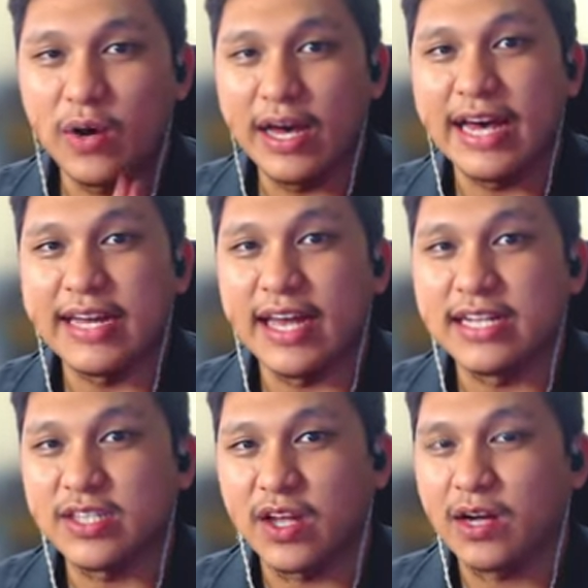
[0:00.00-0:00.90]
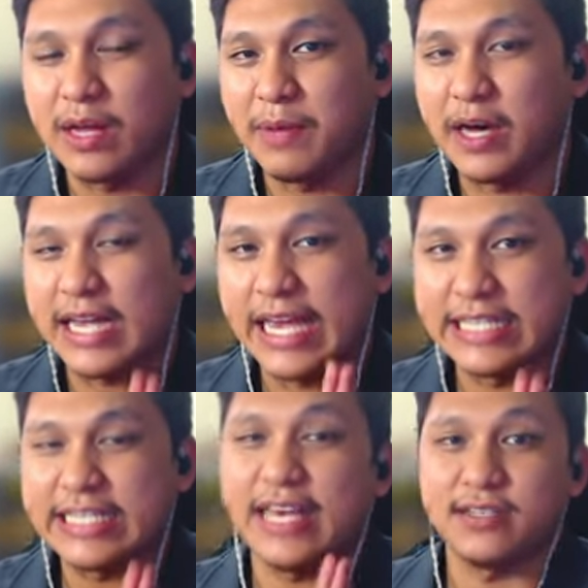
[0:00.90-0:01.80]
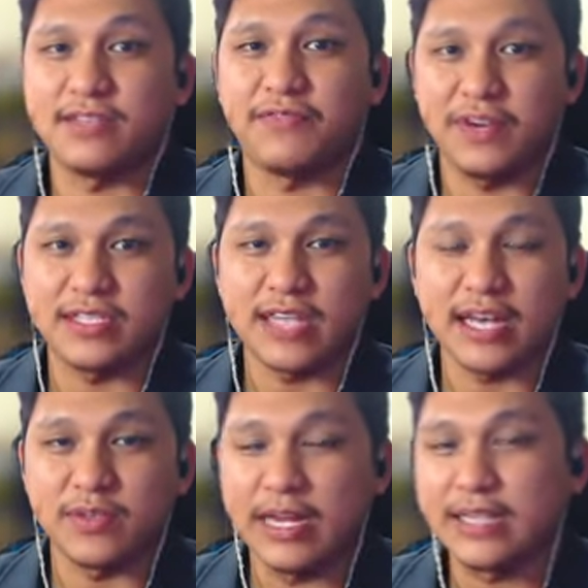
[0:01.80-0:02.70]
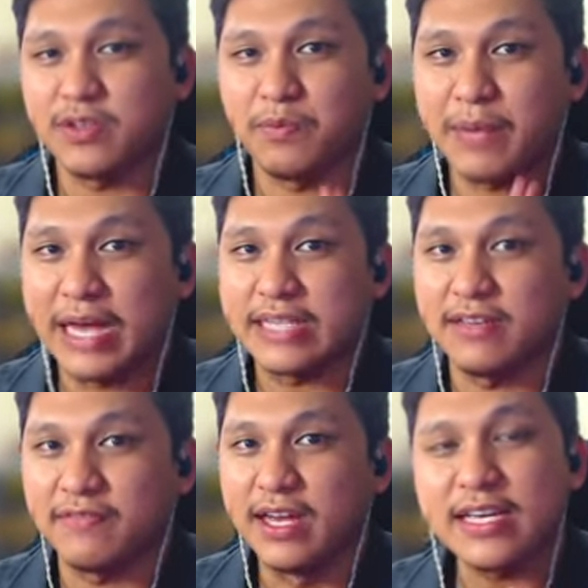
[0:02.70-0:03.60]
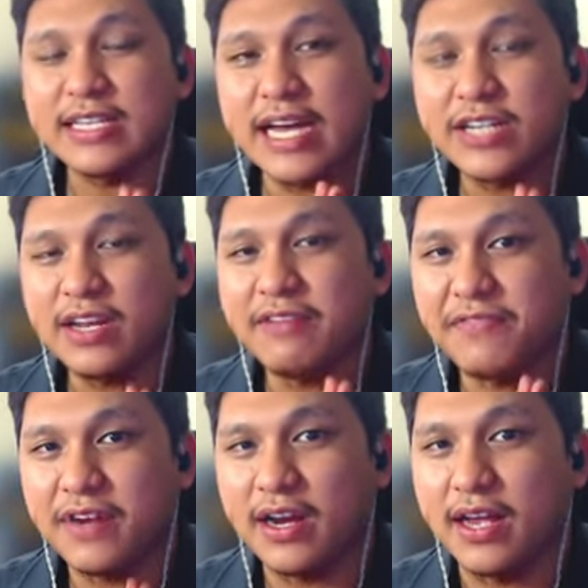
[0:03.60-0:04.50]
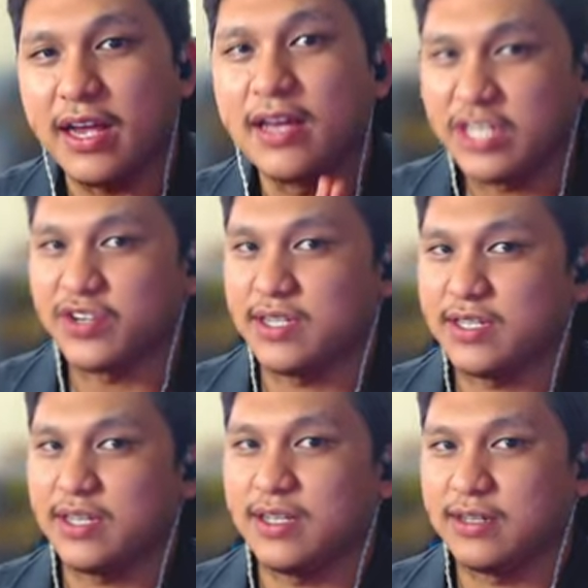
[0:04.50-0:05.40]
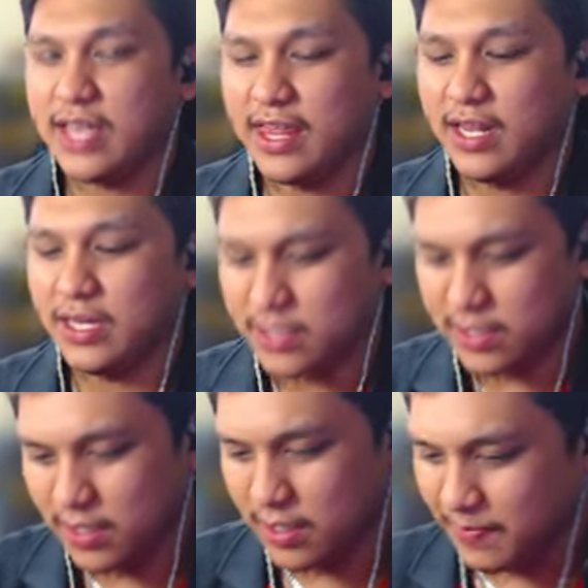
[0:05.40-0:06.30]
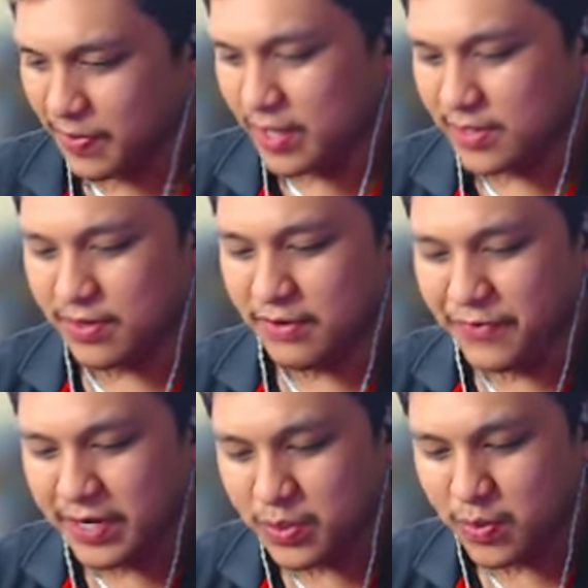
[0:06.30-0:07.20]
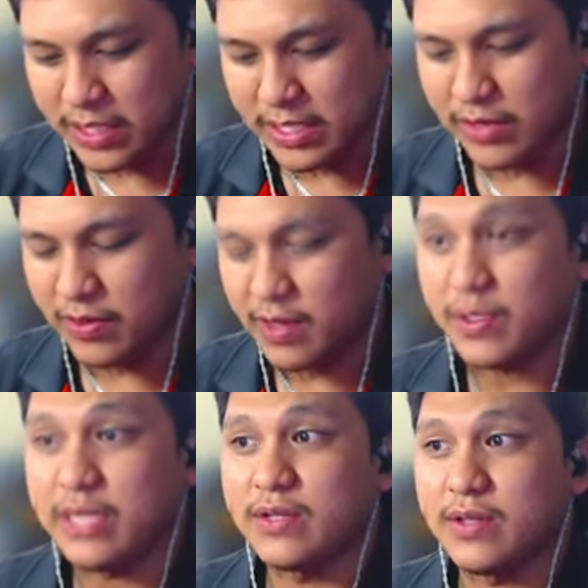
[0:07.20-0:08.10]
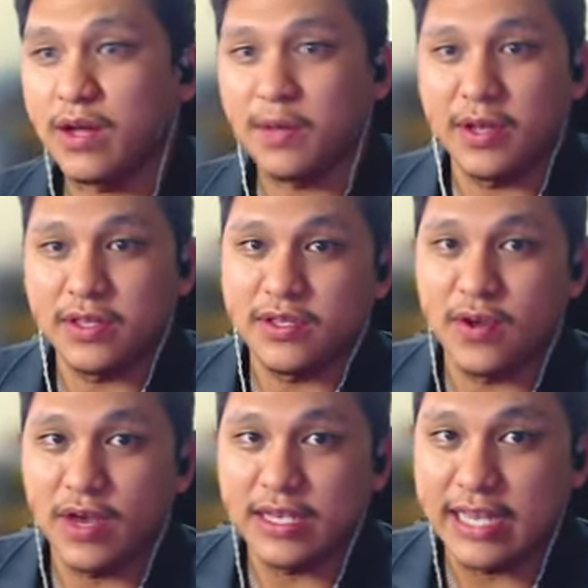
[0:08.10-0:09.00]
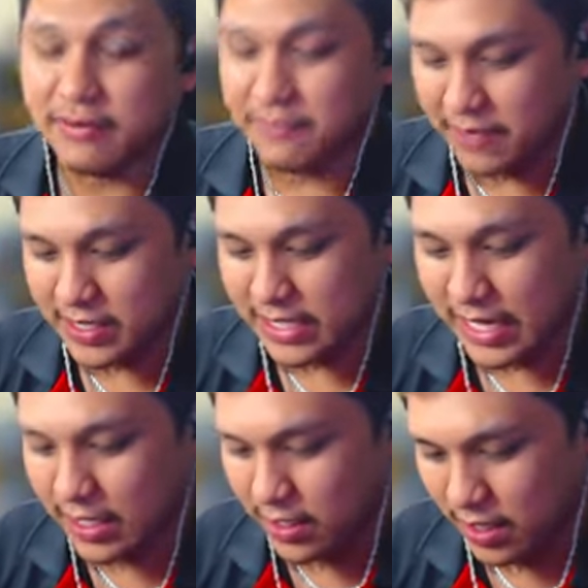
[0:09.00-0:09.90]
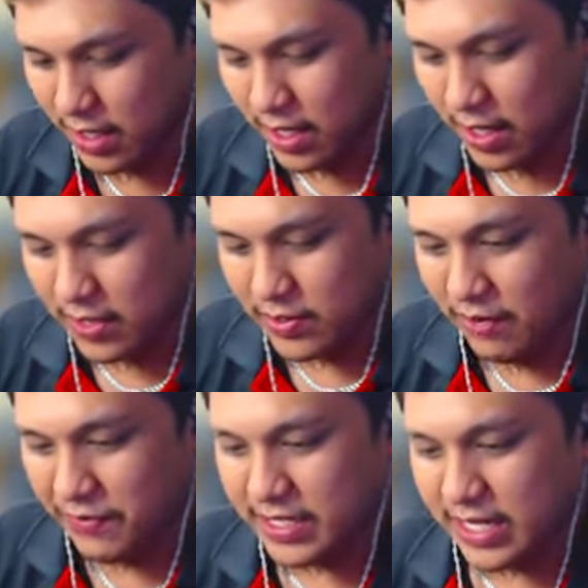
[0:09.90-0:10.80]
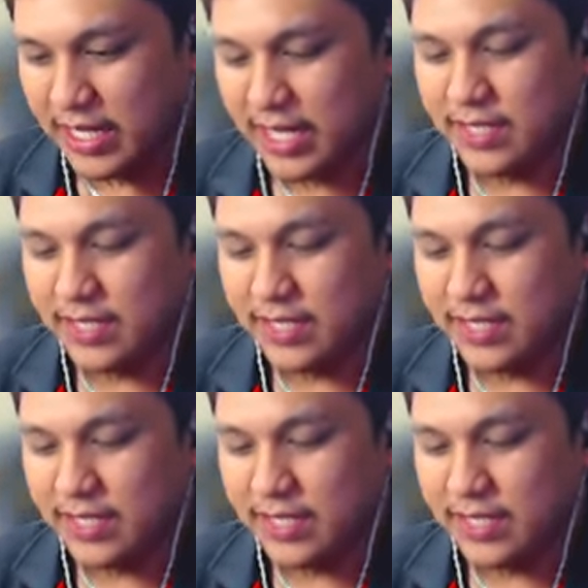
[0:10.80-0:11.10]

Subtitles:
go ahead and talk about his skills first as well as yung passive. Kasi it's actually very interesting to say the least. So the first one dito that we need to talk about is yung kanyang first skill. So ang first skill